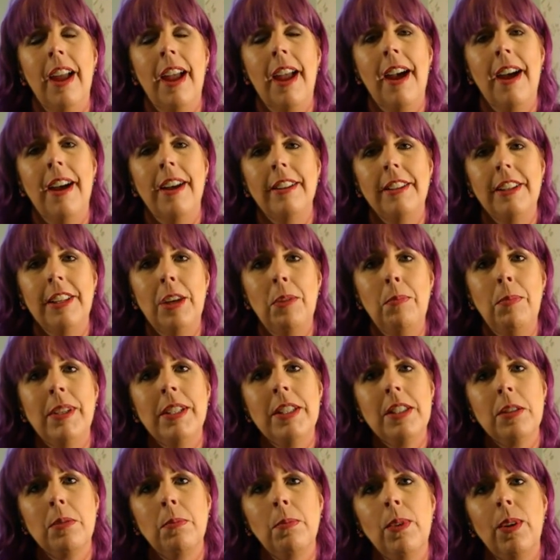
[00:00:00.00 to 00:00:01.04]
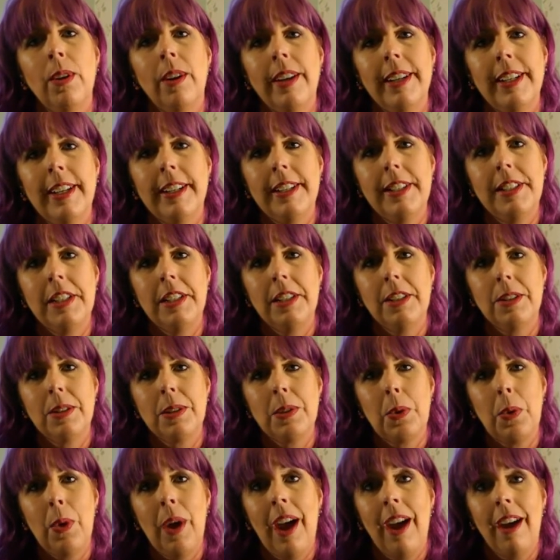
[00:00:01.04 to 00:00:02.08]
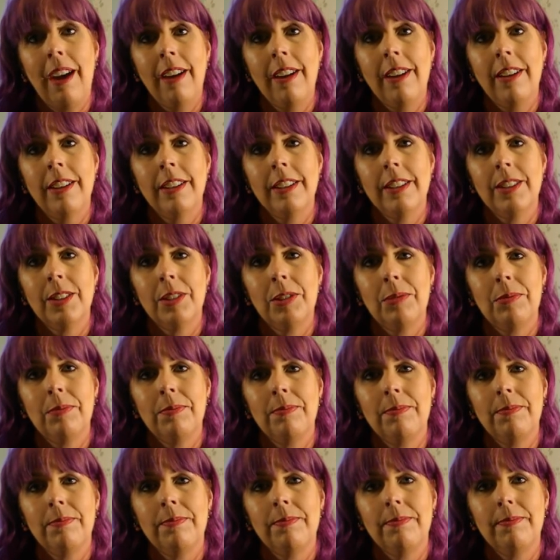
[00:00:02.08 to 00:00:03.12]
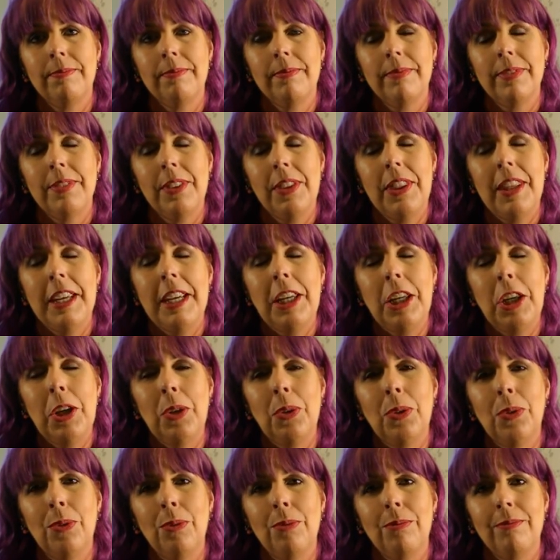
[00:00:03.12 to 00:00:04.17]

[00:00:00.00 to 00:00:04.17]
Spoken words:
and give me some great ideas, okay? Thank you.